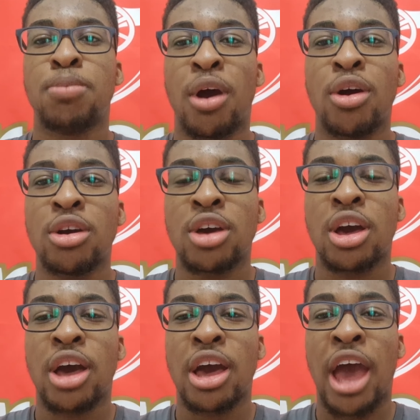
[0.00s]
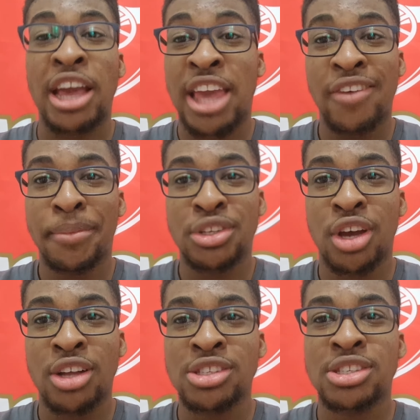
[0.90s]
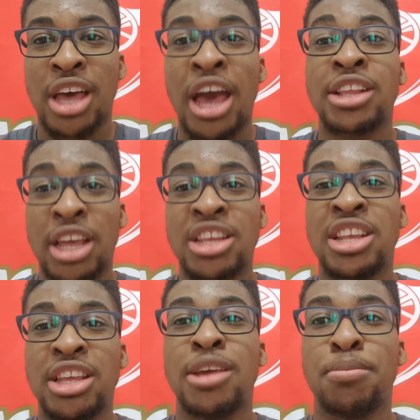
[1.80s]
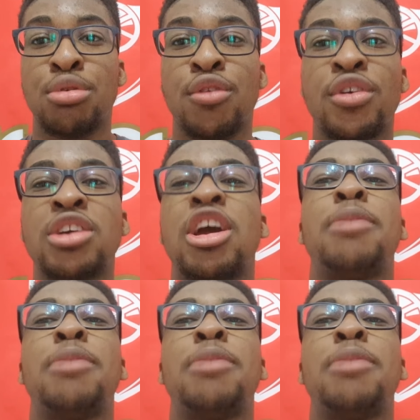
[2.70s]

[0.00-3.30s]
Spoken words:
But I gave him a chance and then he did improve.